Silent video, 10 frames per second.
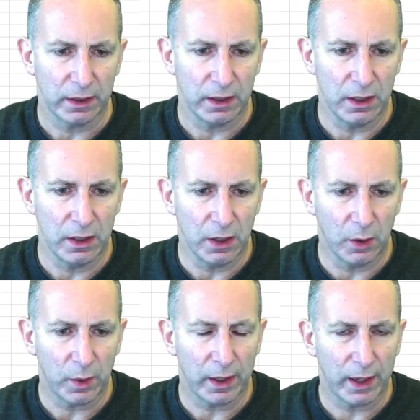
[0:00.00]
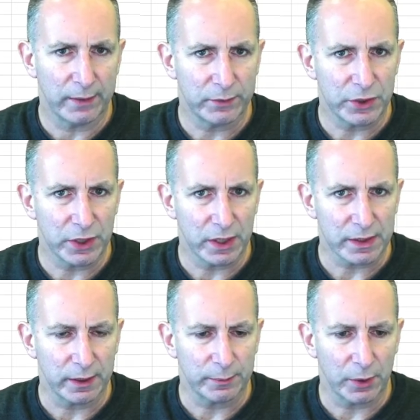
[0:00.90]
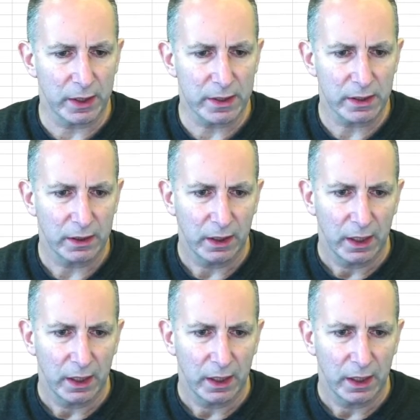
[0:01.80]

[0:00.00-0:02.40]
lower average asking price.